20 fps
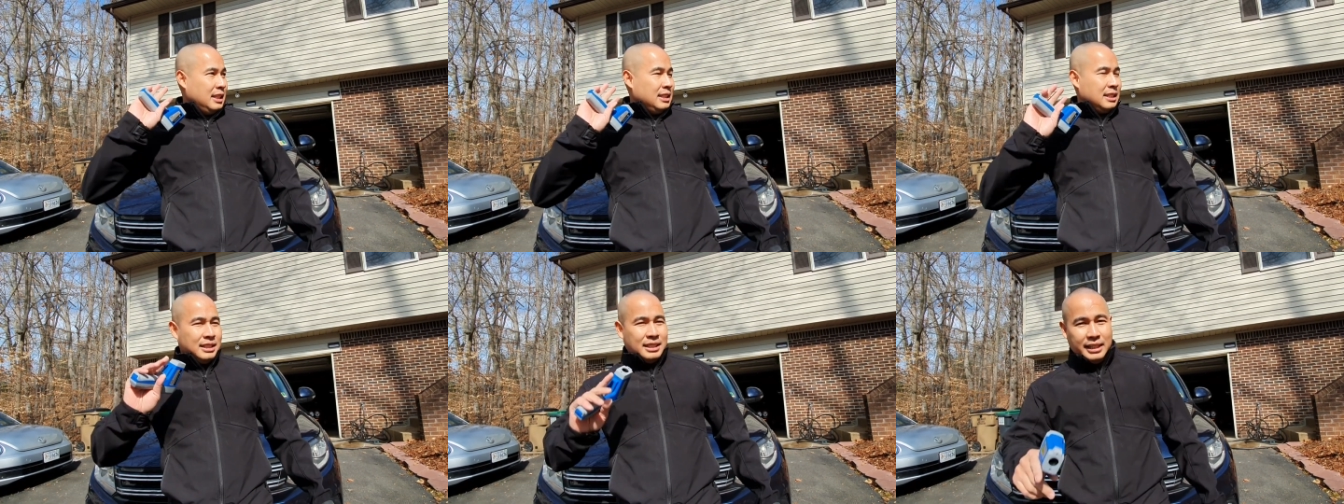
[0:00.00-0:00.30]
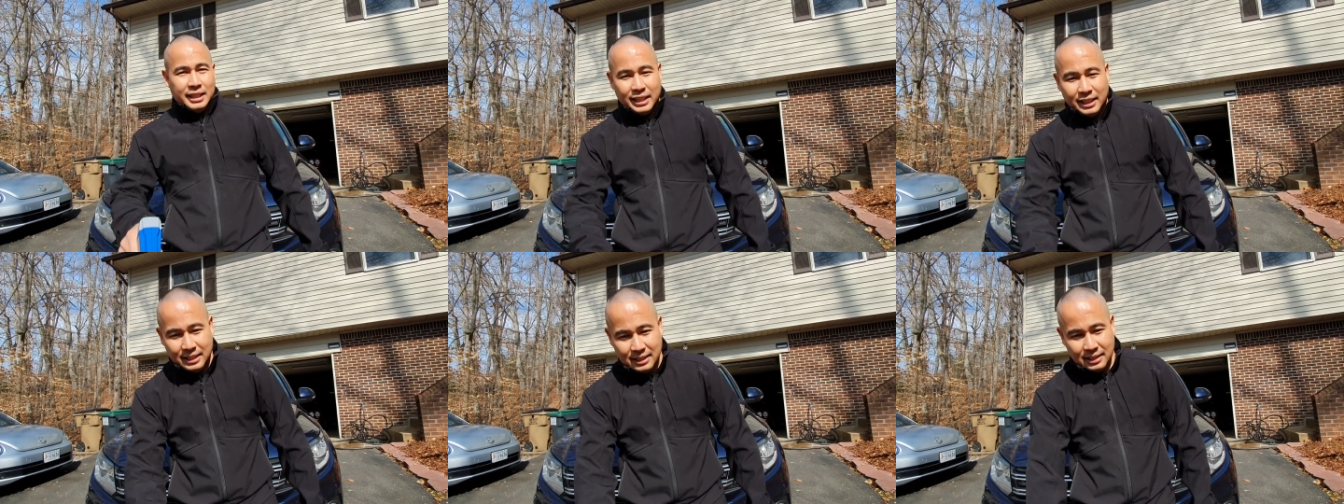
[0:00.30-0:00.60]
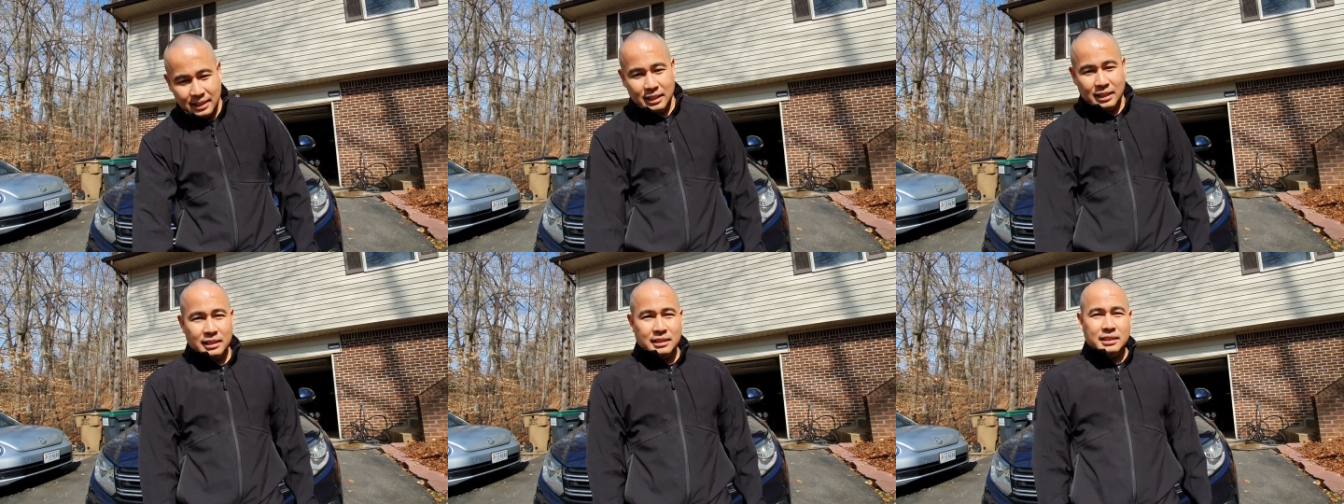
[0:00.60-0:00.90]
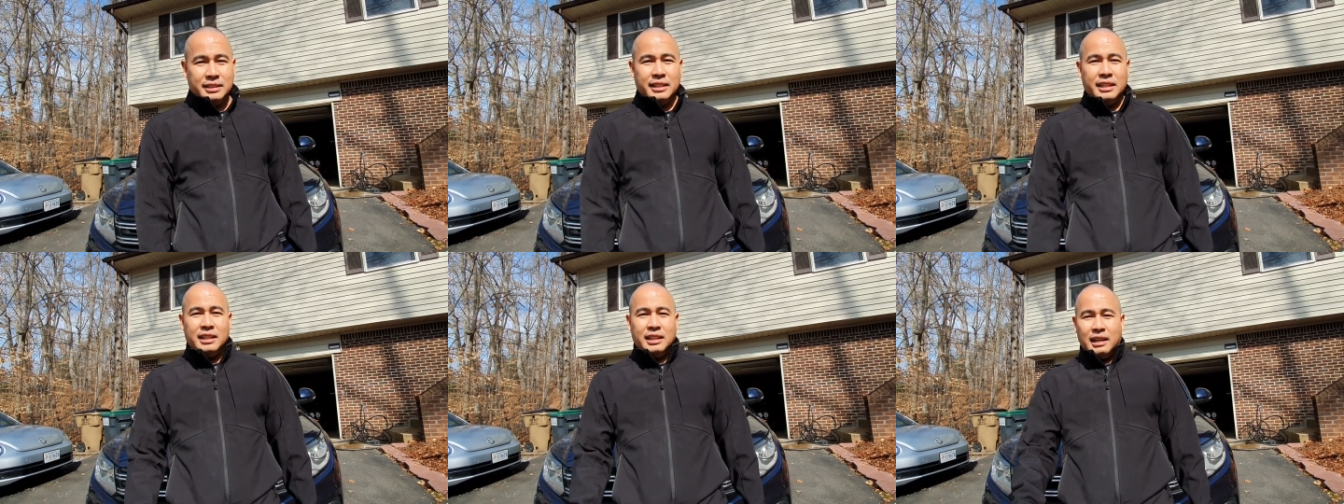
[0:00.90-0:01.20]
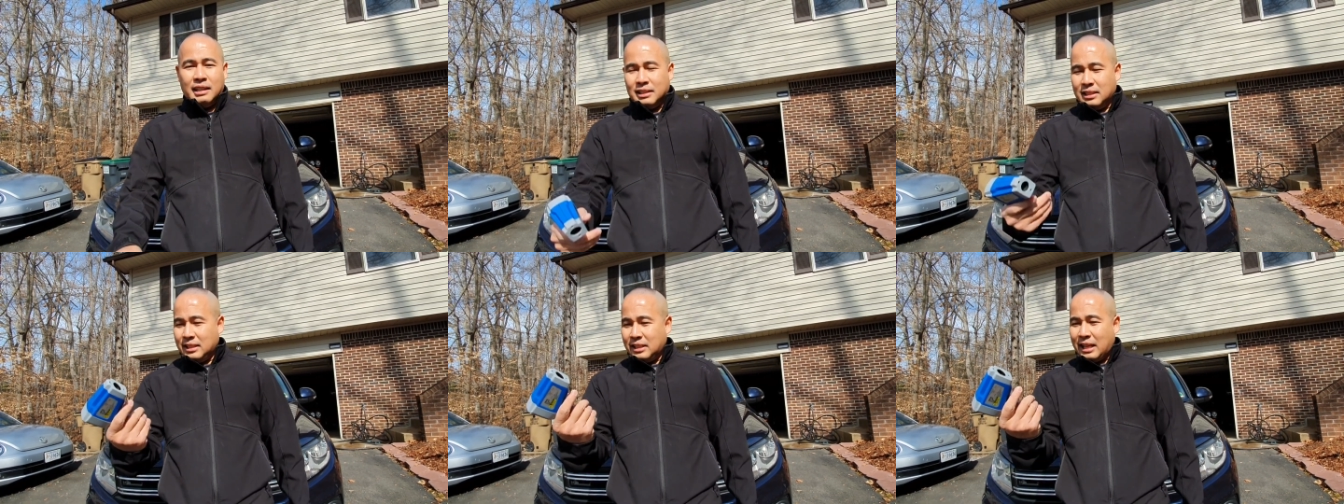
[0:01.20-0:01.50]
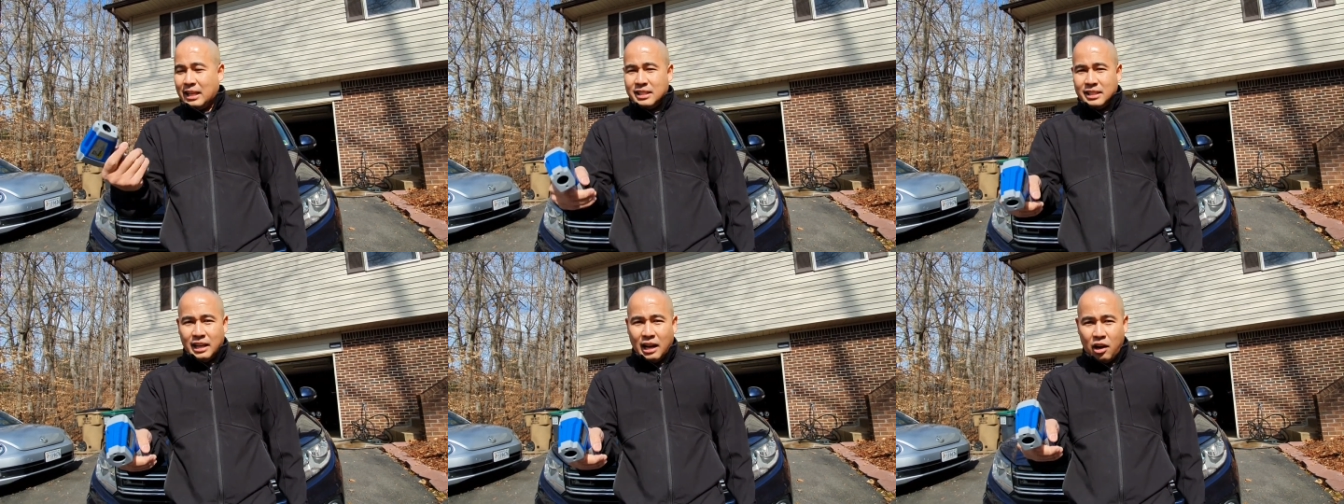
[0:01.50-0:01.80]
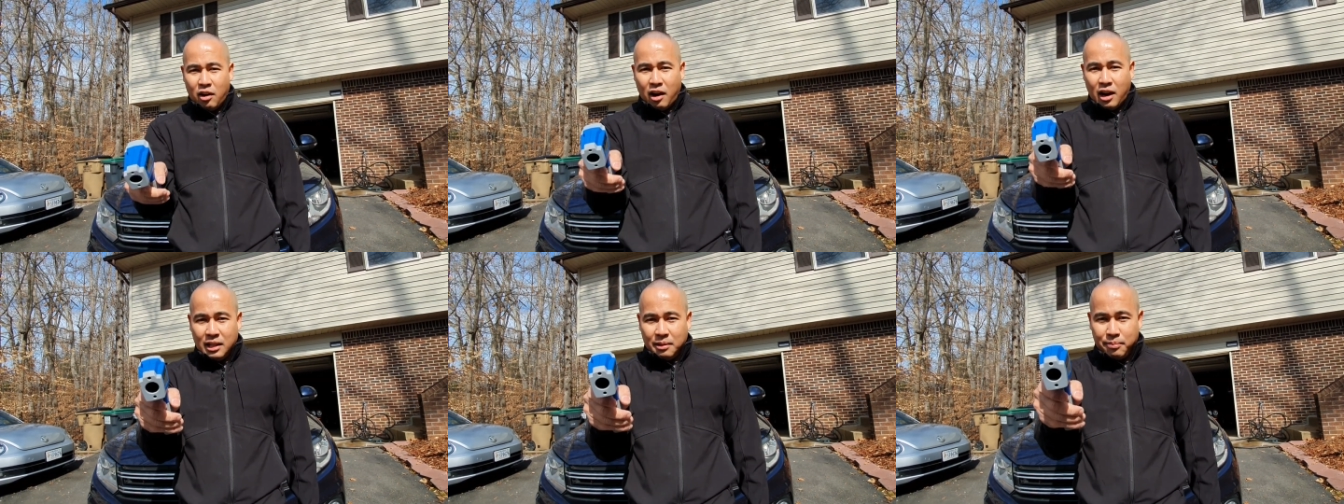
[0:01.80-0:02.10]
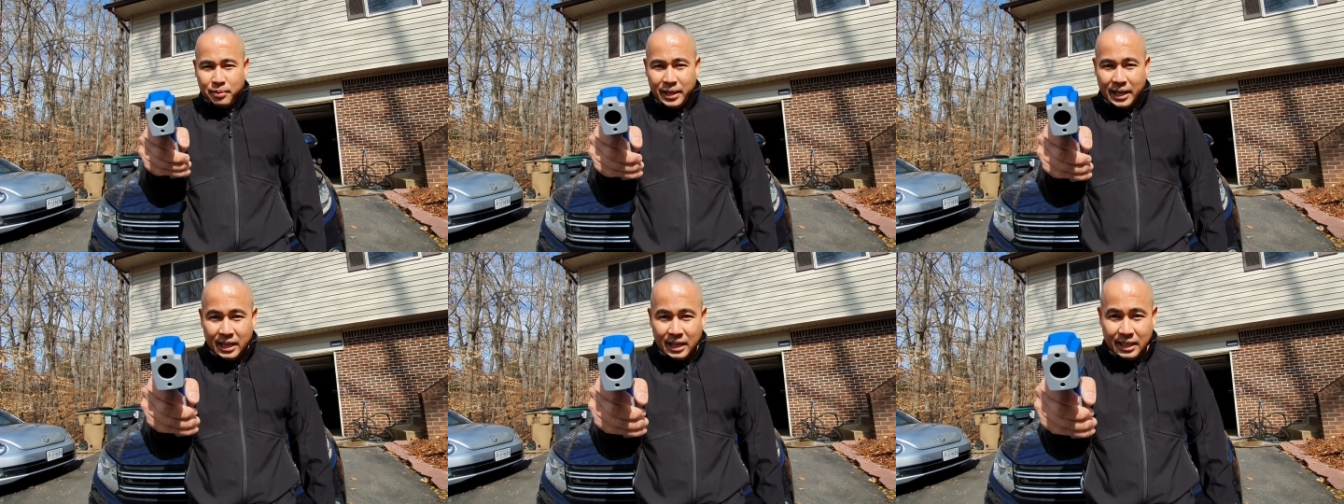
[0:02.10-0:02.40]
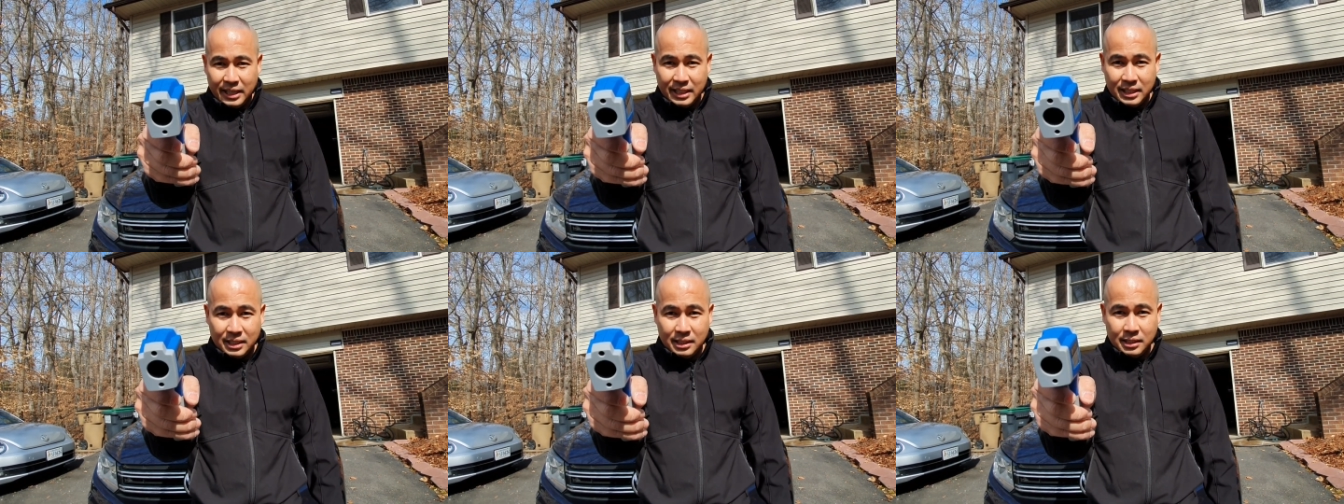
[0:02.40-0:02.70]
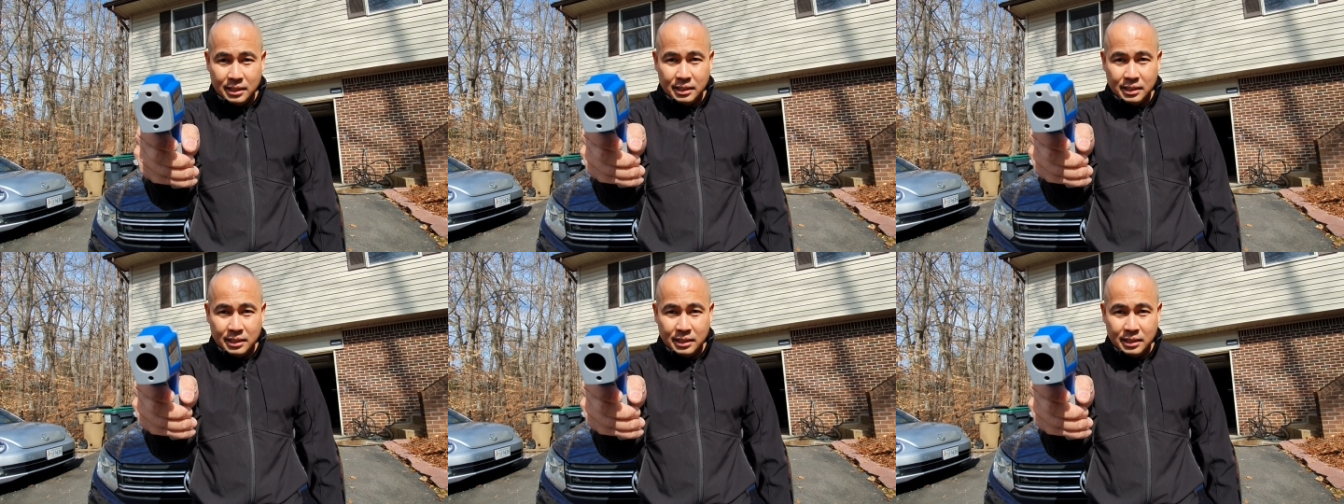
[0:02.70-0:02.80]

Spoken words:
See? See, let's see how hot Brianna is.